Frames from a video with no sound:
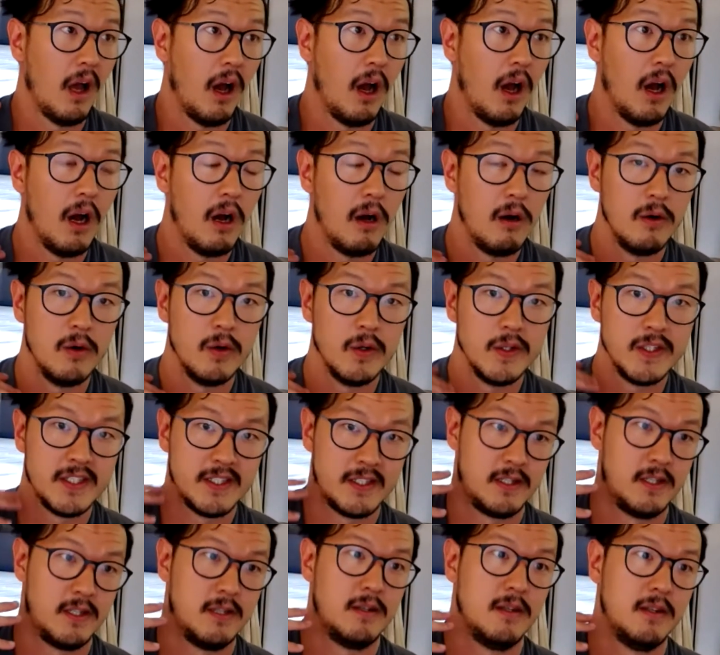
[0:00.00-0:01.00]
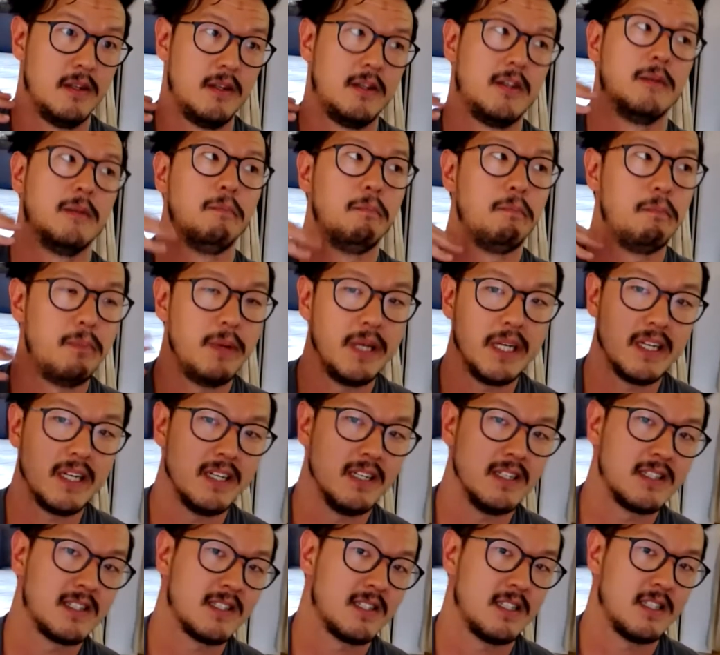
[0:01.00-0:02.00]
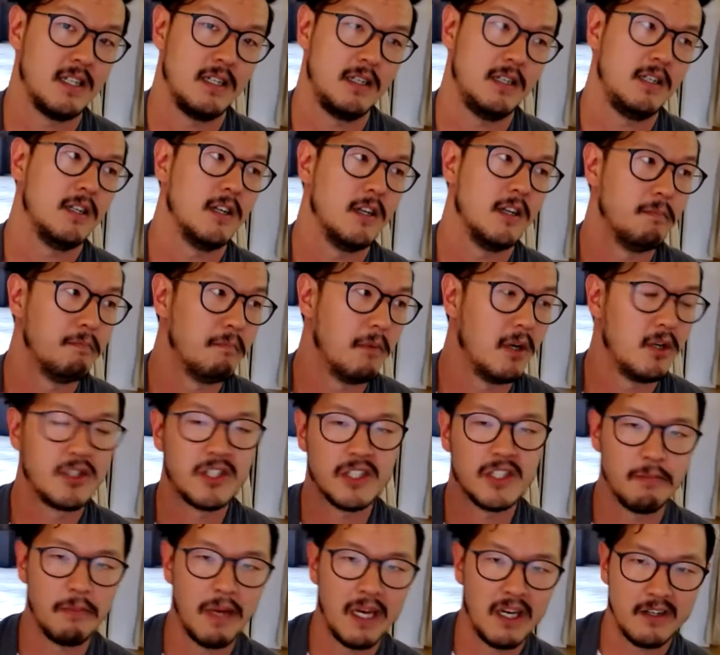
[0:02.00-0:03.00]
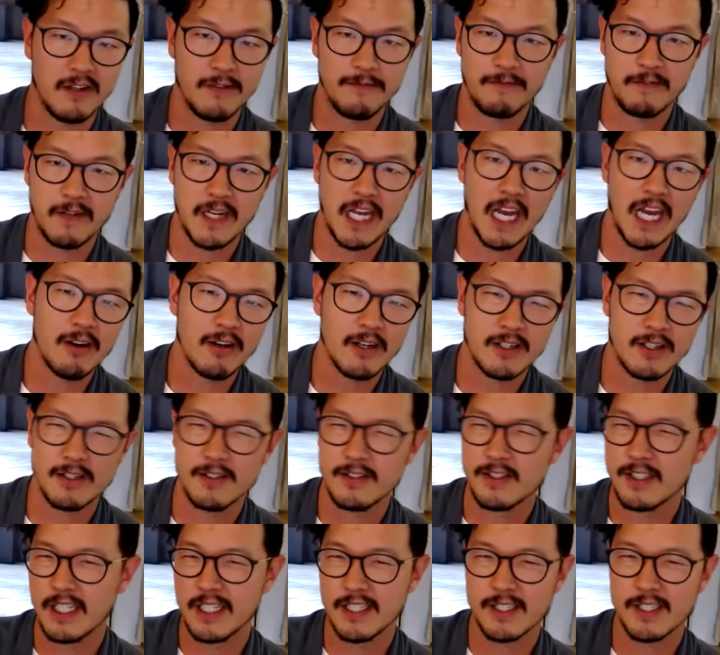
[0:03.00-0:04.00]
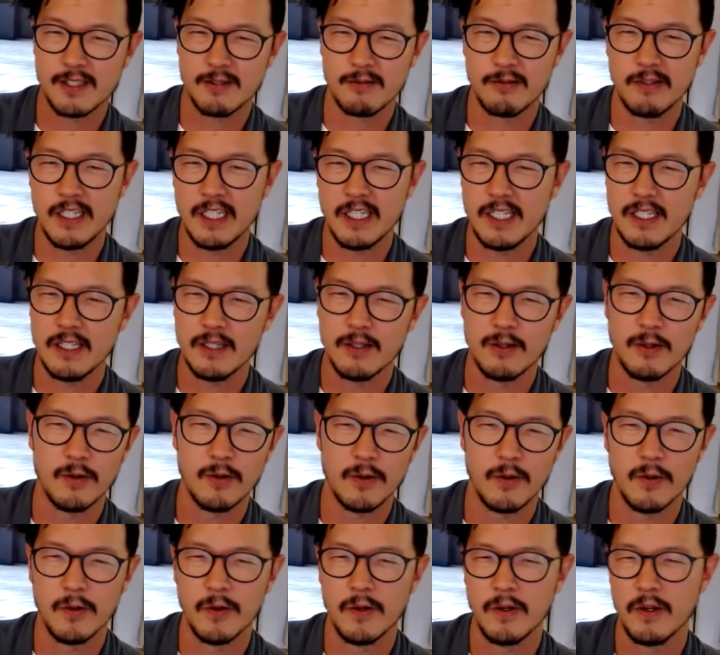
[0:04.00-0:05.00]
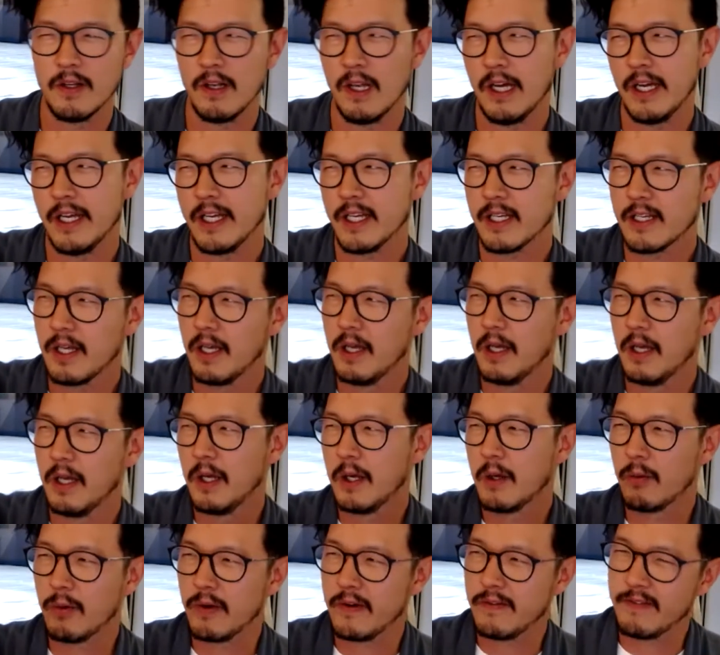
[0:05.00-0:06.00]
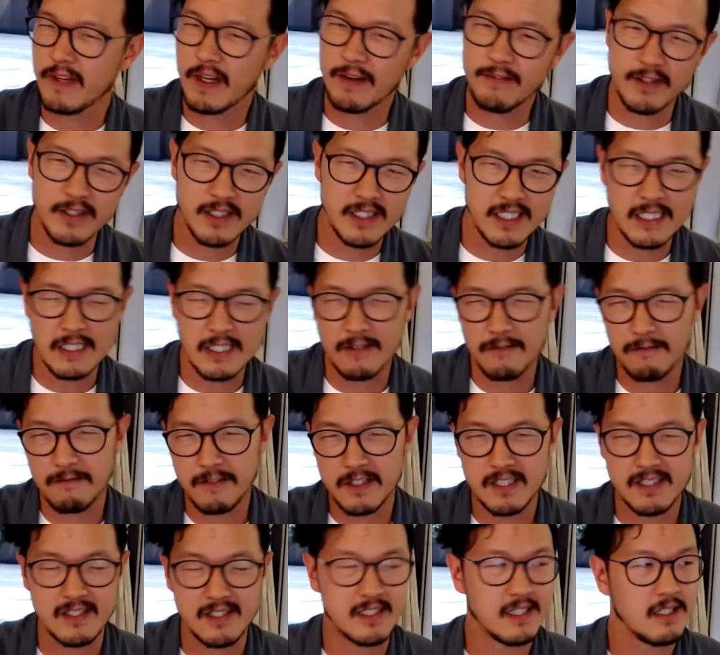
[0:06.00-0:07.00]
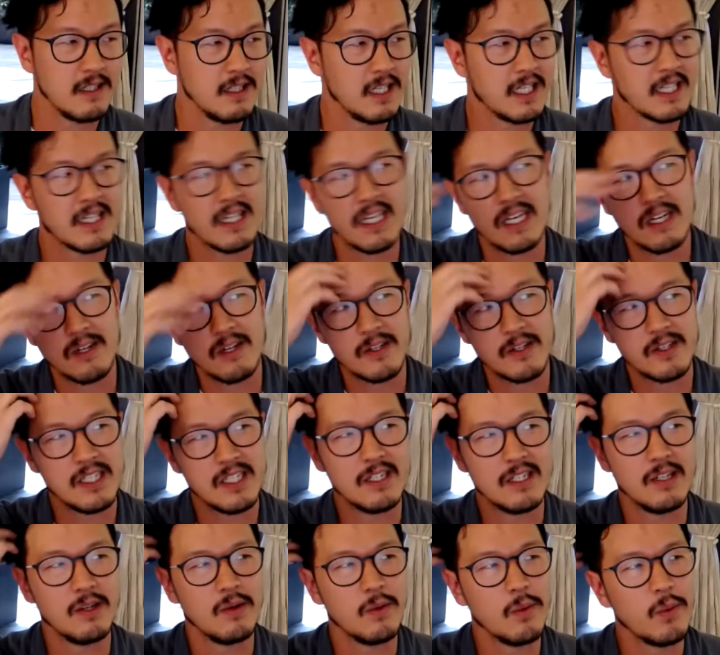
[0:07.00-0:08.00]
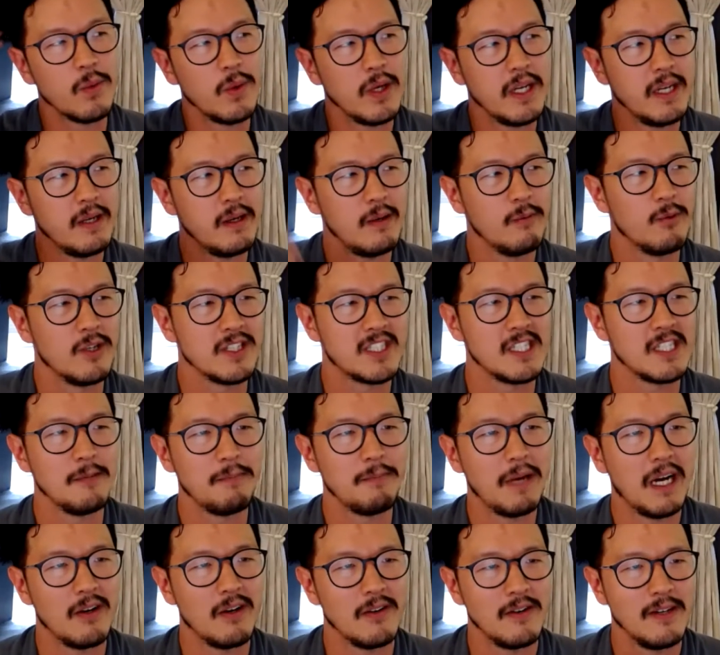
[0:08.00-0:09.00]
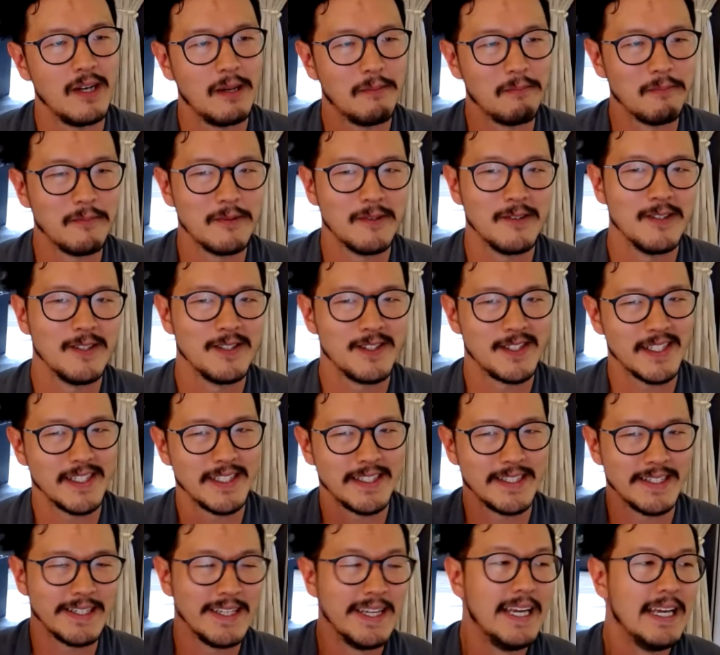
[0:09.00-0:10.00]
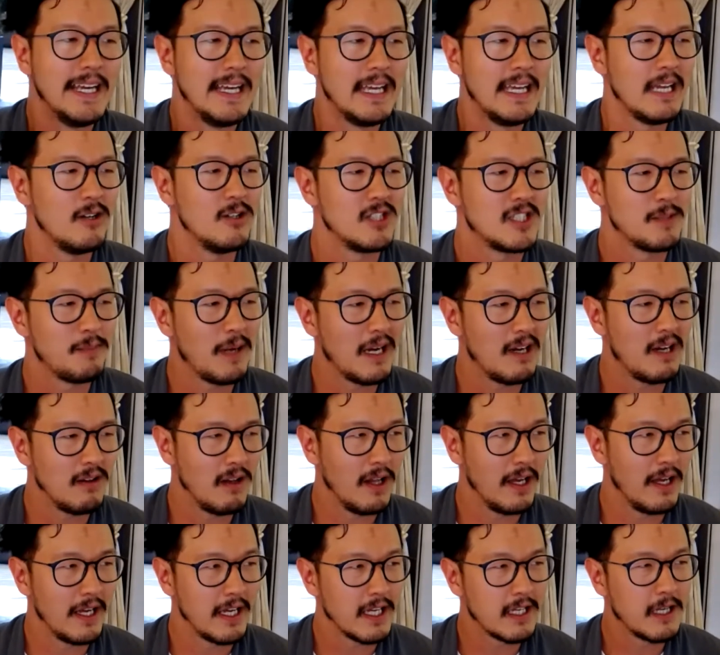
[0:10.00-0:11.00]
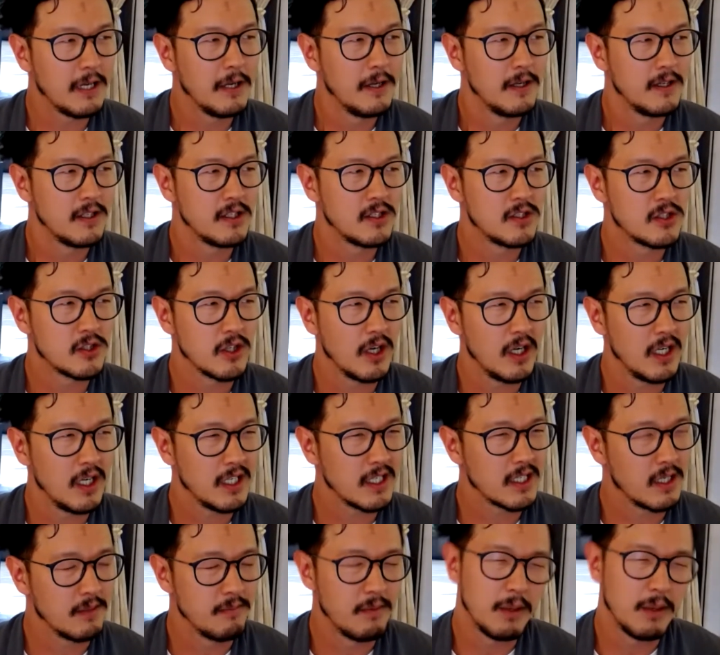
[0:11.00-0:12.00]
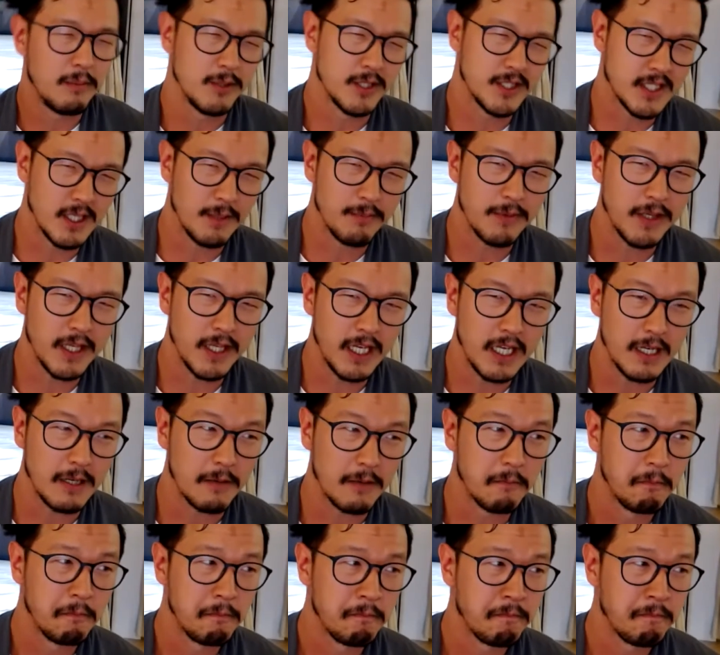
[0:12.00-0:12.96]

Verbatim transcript: oh it's the biggest you know most amount of characters on screen or, or like we've never seen a vista like that or you know it wasn't about numbers and it was about like trying to come up with something